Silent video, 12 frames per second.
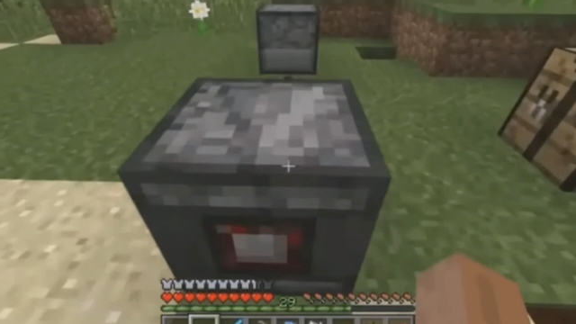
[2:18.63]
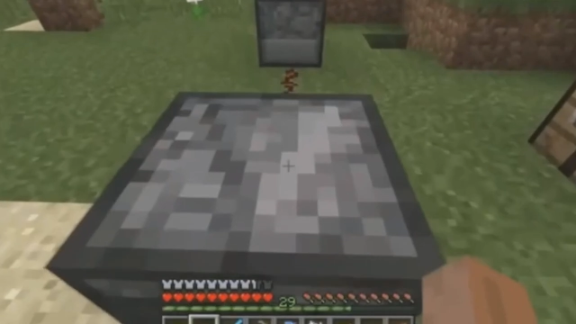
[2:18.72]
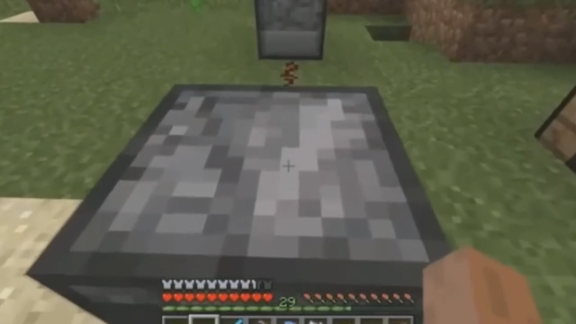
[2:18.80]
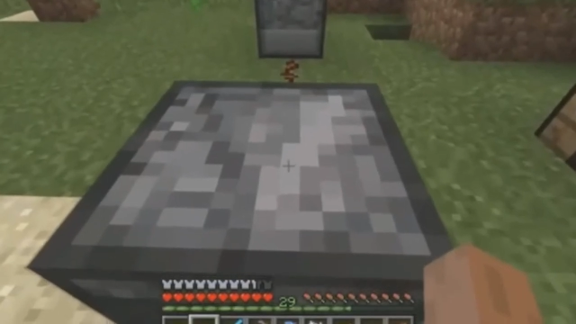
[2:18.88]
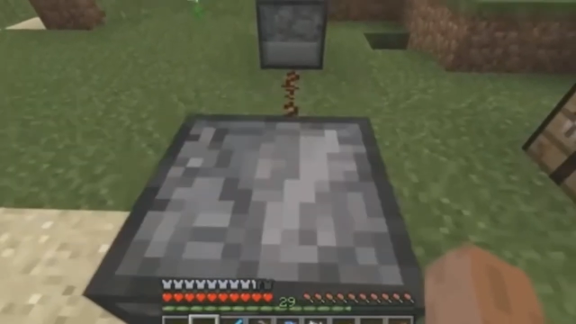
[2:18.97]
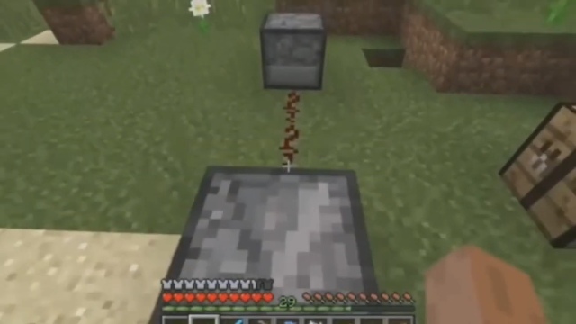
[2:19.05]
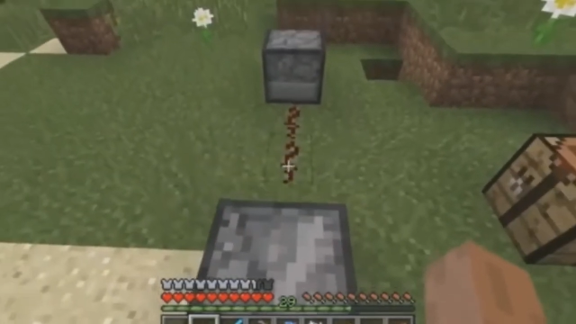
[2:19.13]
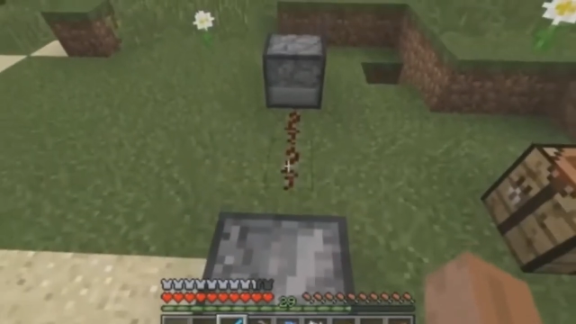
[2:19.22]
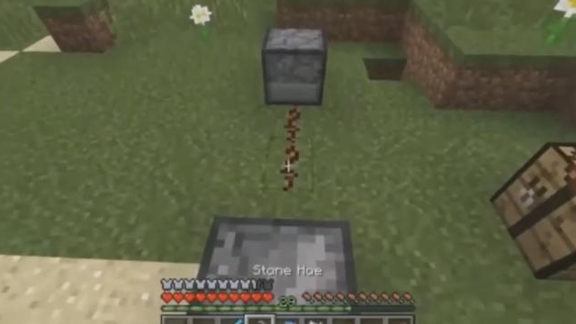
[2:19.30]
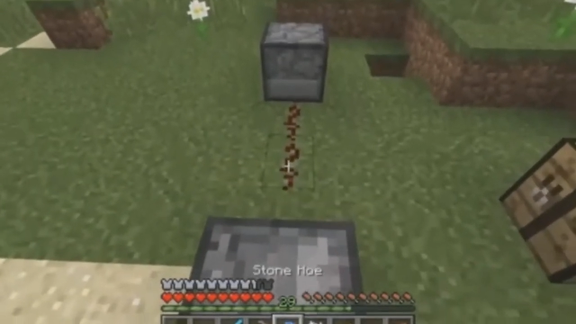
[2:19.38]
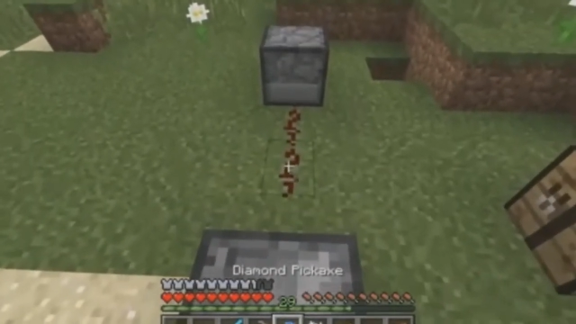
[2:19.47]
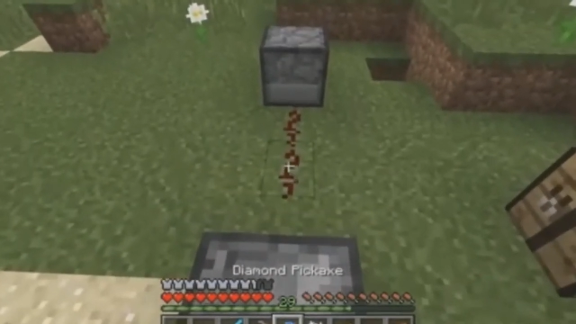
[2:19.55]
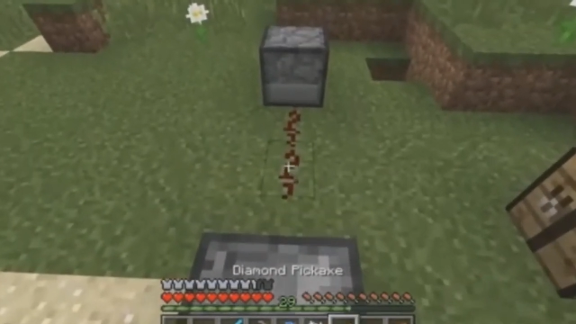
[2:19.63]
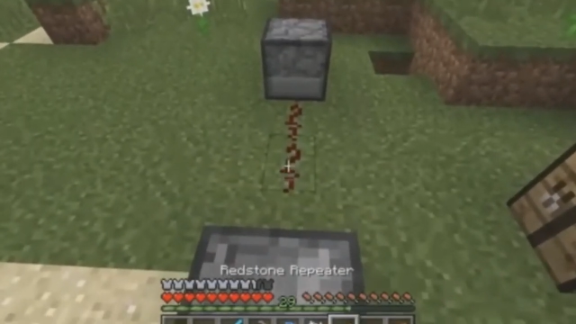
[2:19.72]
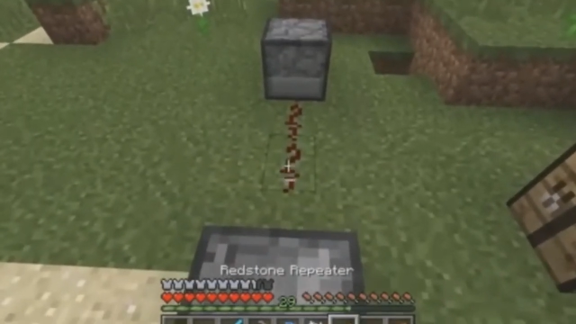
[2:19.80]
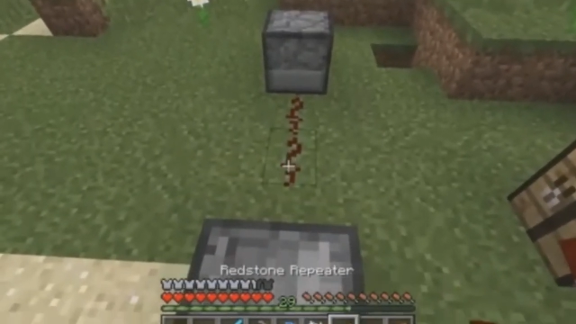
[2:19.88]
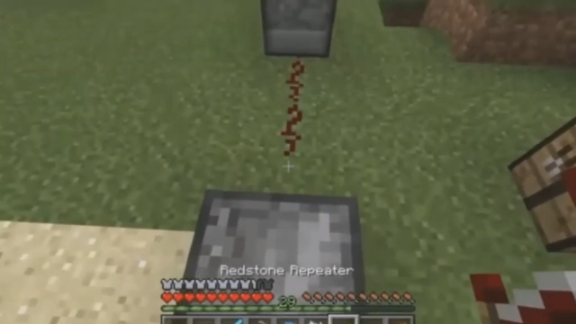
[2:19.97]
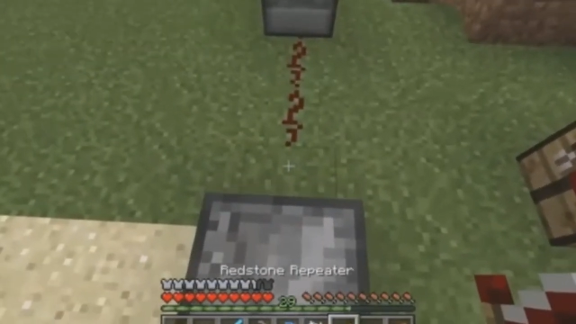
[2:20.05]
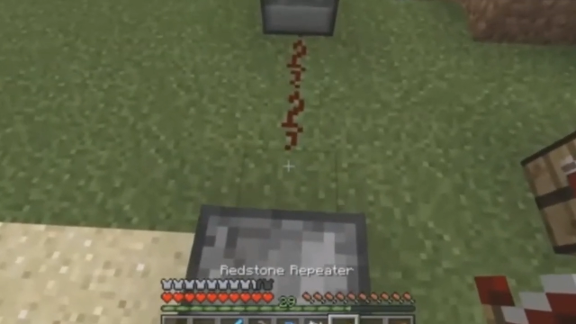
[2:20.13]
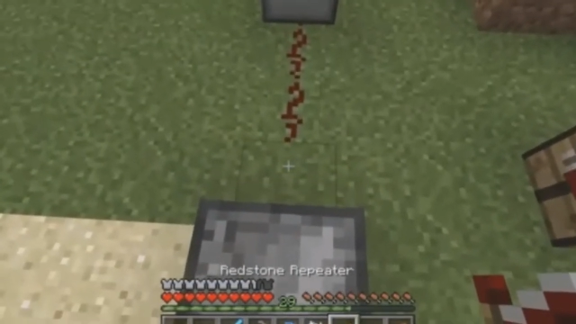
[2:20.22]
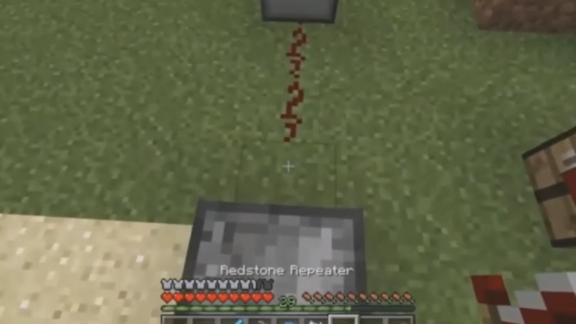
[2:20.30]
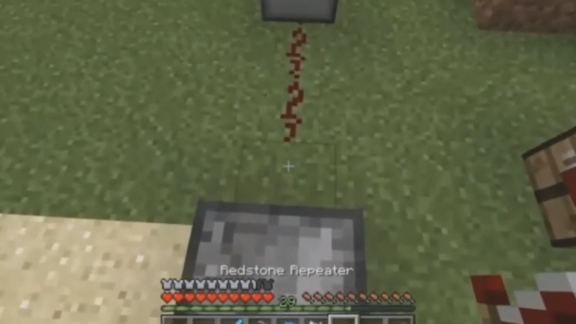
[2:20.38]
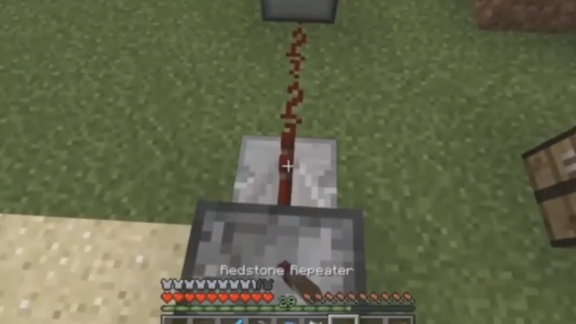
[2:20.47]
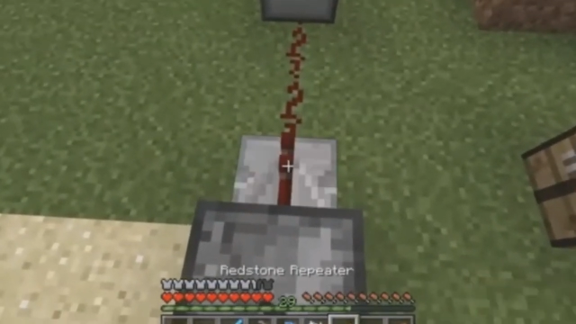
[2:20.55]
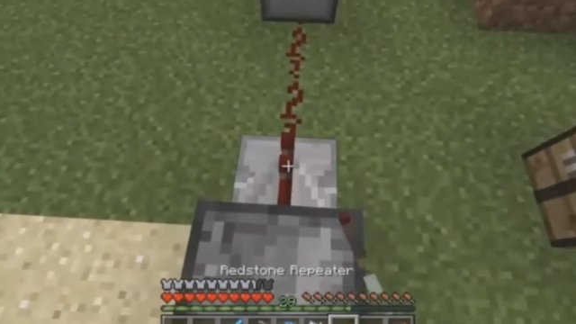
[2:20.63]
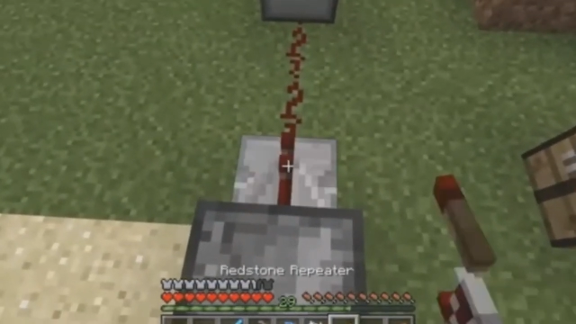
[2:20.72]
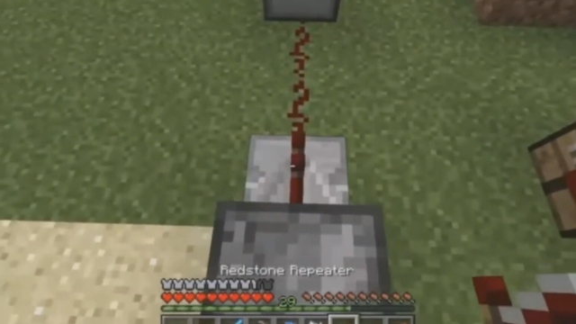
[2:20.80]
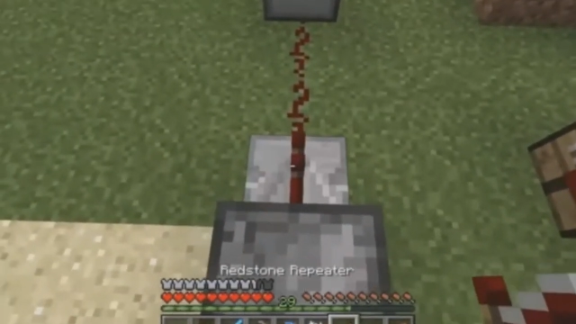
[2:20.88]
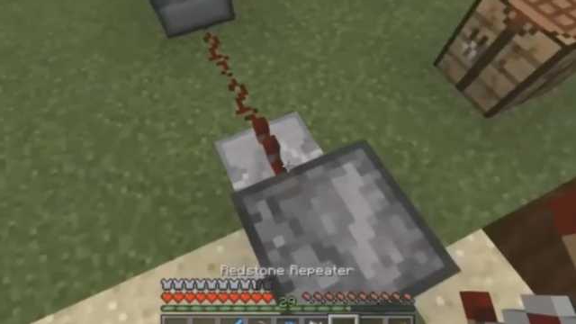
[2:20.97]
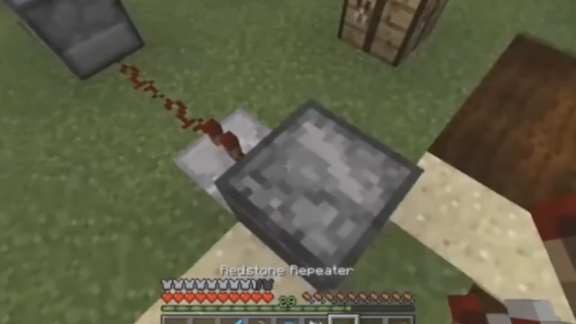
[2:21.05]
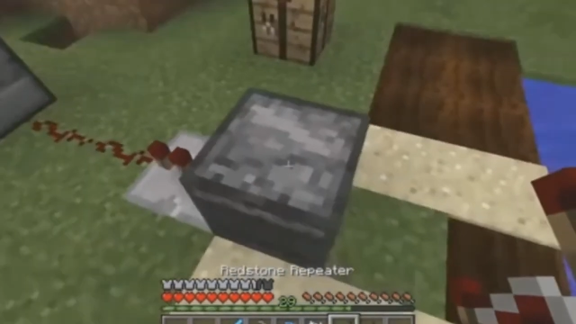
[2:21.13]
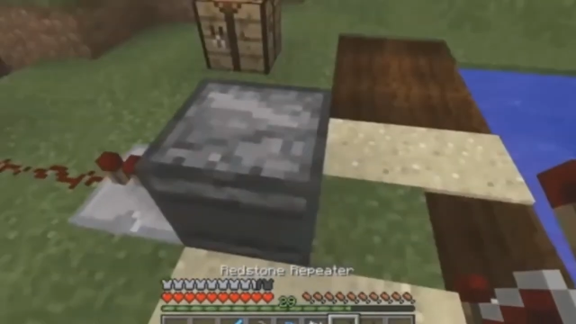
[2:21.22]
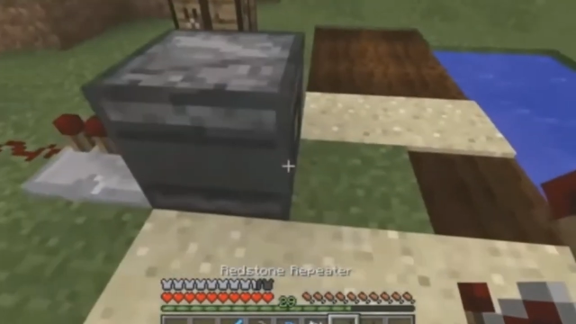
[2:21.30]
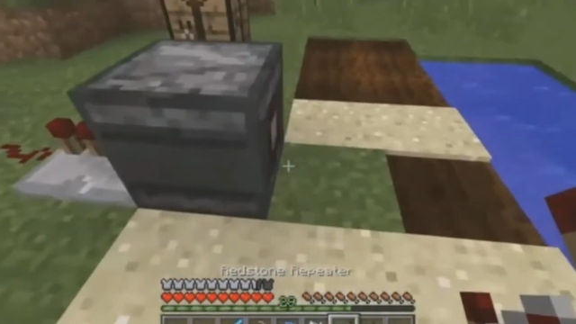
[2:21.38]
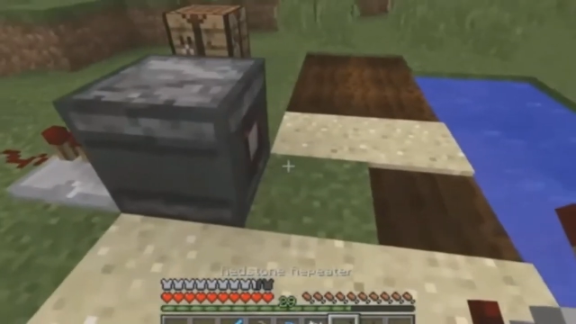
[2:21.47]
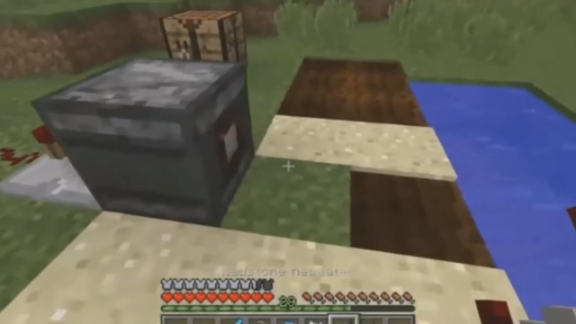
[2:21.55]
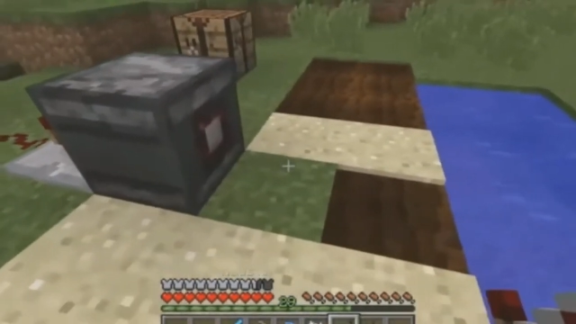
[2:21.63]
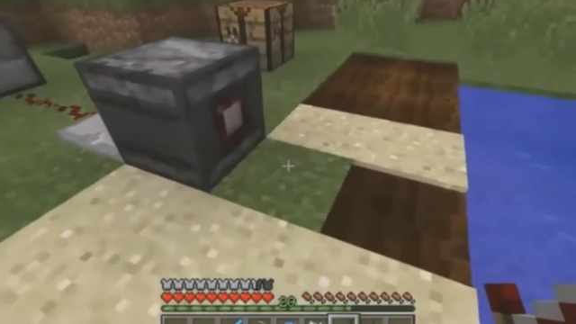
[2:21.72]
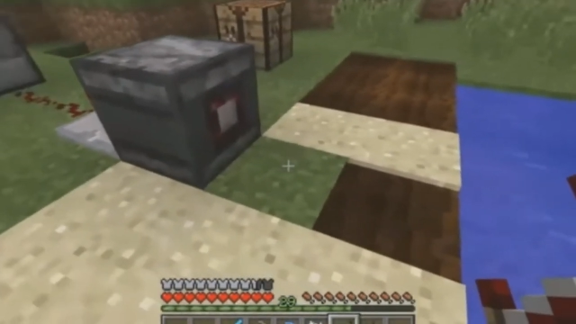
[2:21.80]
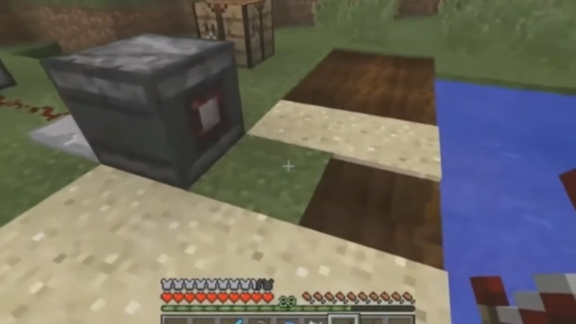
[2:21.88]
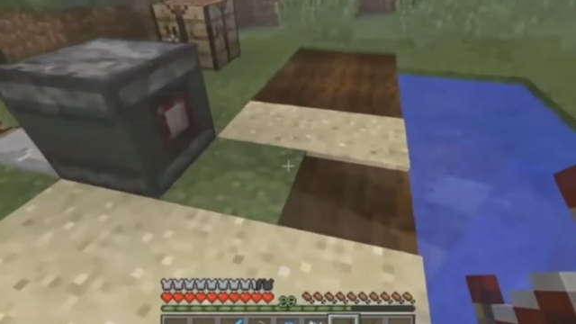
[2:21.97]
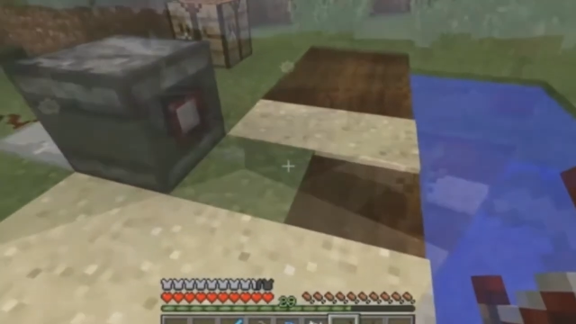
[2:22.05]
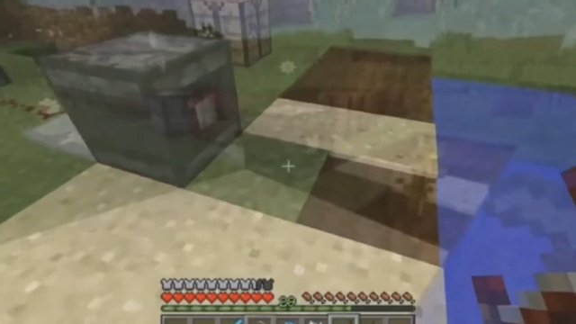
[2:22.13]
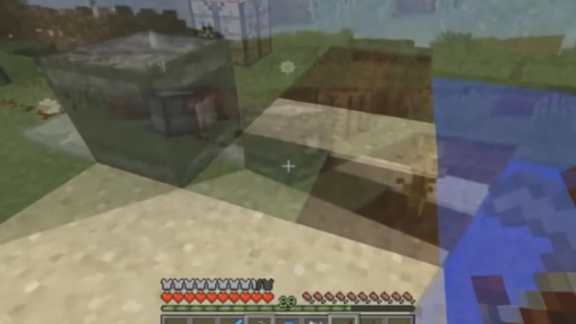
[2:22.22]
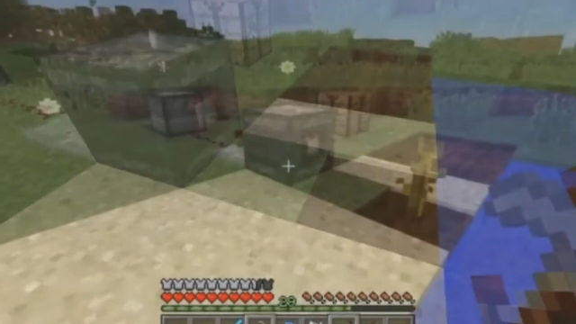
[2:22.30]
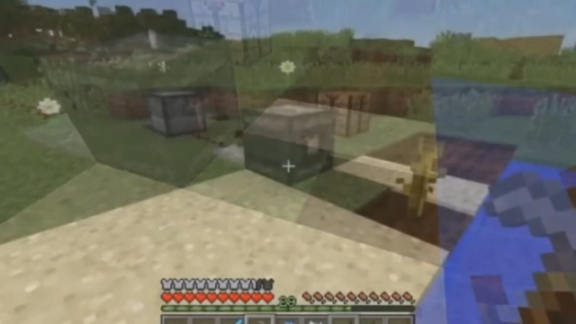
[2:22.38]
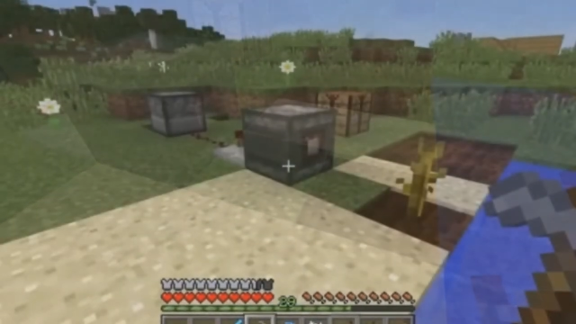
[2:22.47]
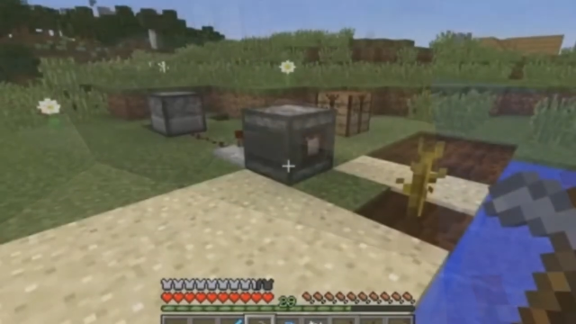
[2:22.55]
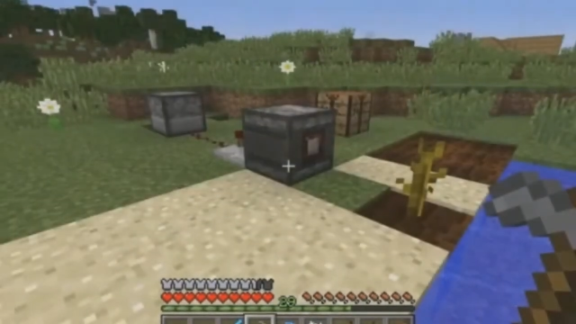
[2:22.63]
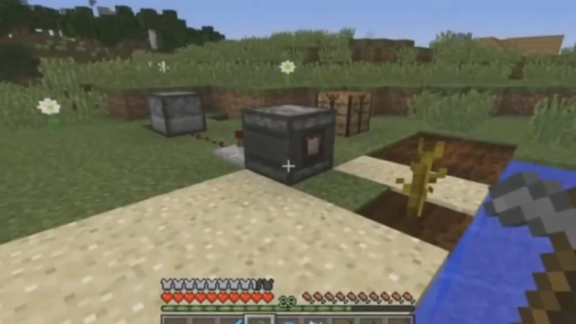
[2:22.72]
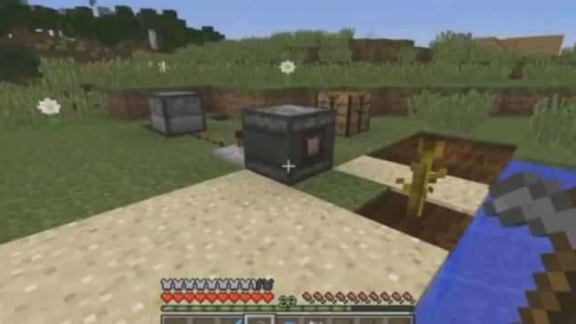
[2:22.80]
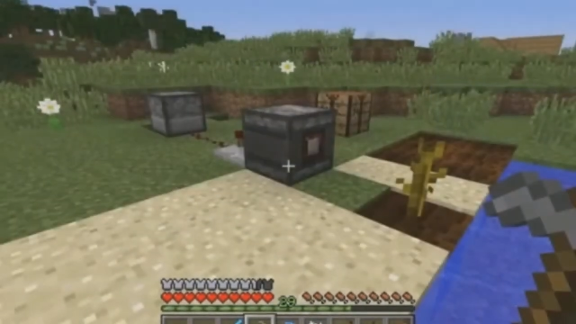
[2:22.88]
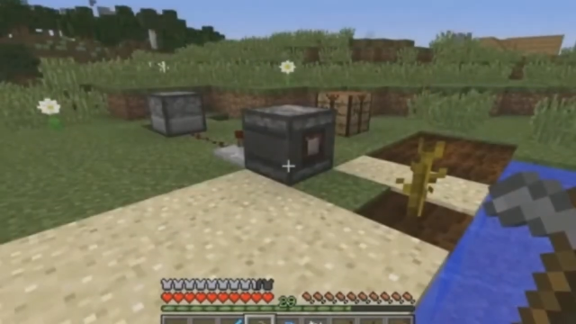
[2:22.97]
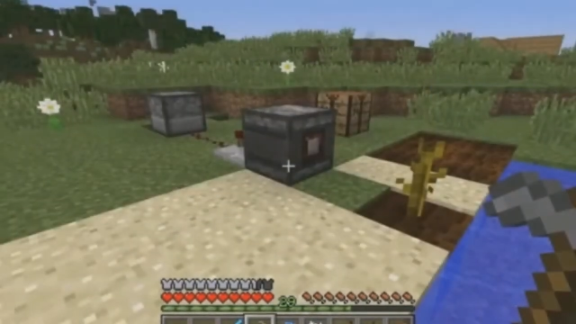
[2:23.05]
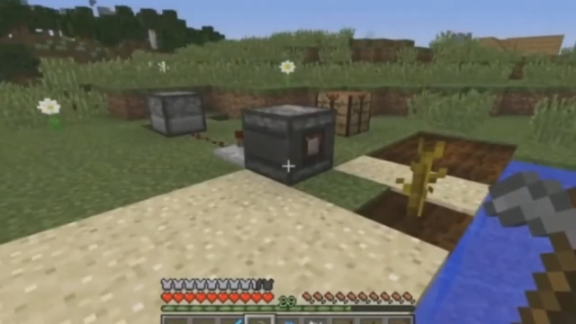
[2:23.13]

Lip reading: [unreadable: no face in view]